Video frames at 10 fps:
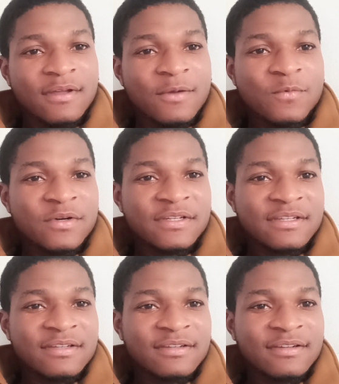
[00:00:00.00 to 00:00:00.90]
it
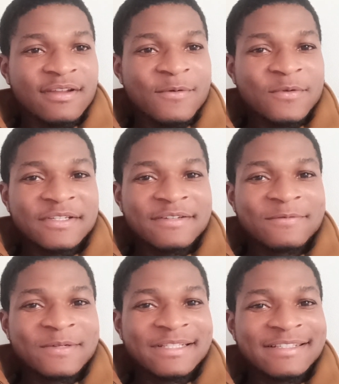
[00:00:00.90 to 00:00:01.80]
was, it
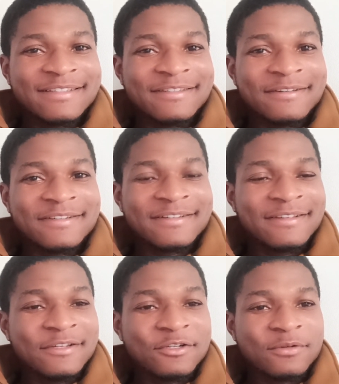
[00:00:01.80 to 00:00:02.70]
wasn't really such
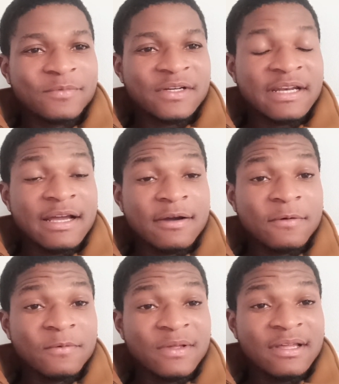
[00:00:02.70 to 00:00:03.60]
an issue, but
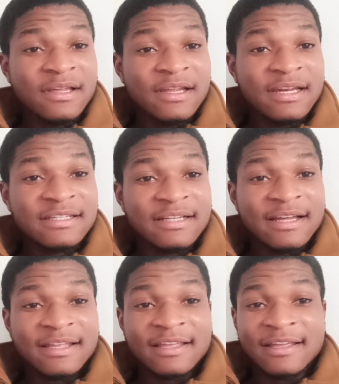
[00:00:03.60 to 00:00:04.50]
now it's
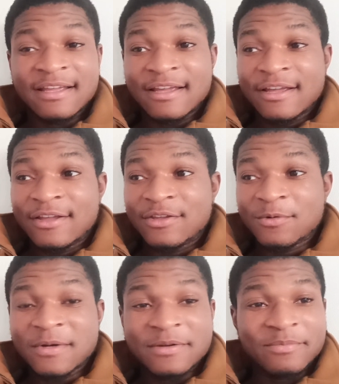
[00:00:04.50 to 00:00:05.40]
like
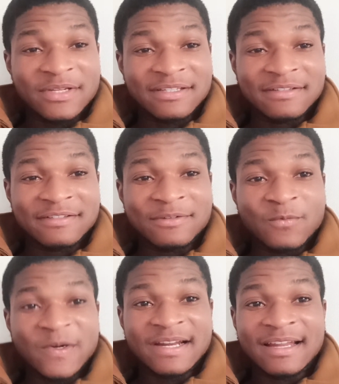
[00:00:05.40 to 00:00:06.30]
you are in a business
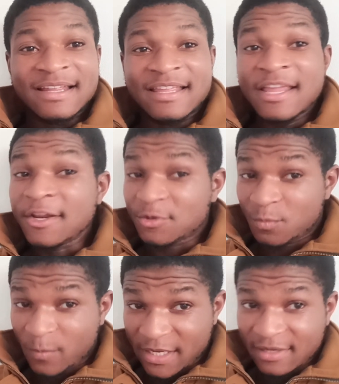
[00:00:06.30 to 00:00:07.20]
where
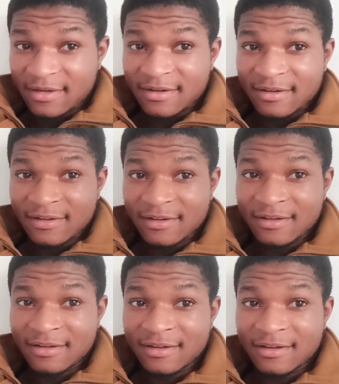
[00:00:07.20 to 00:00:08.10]
each week
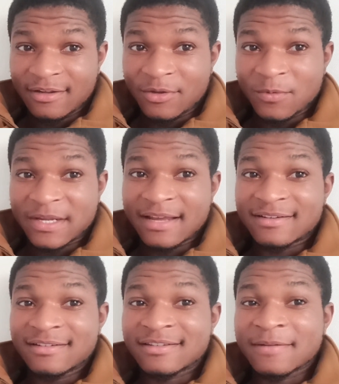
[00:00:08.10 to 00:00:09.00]
you were
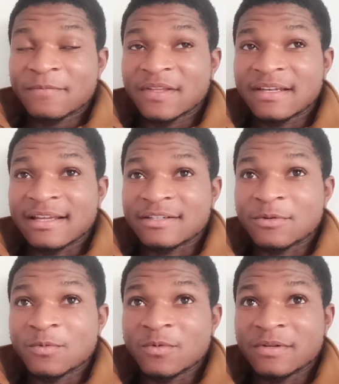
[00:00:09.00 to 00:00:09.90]
getting something that
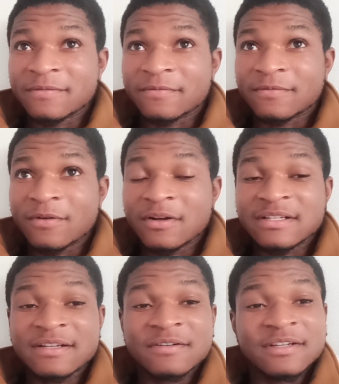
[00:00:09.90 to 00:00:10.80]
you would have
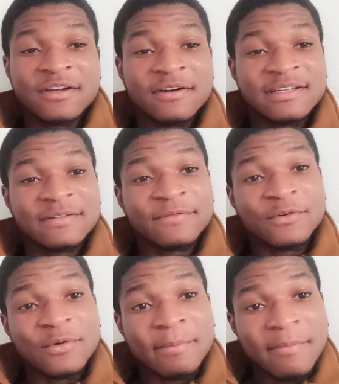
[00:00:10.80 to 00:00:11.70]
ordinarily gotten
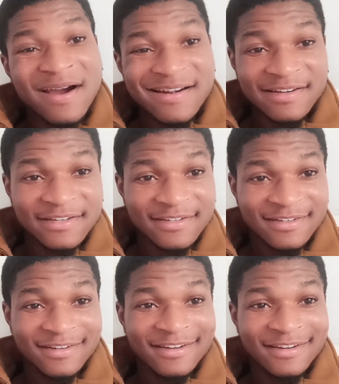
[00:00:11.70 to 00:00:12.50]
for a month